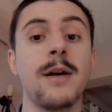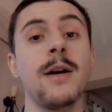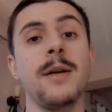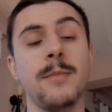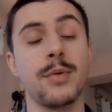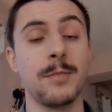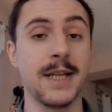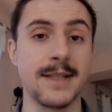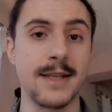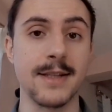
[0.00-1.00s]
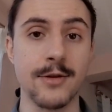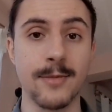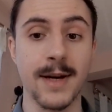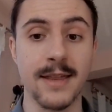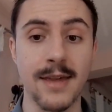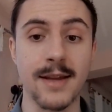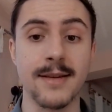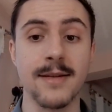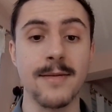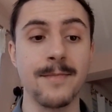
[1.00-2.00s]
behind propensity score
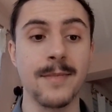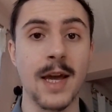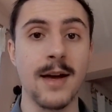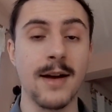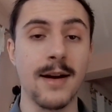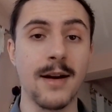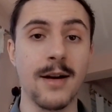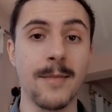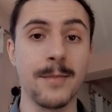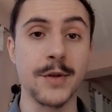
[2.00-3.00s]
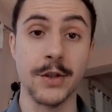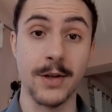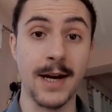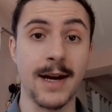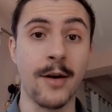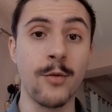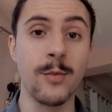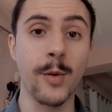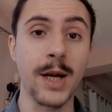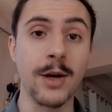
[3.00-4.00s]
methods. So now
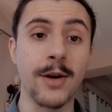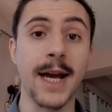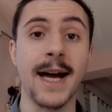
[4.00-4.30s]
we look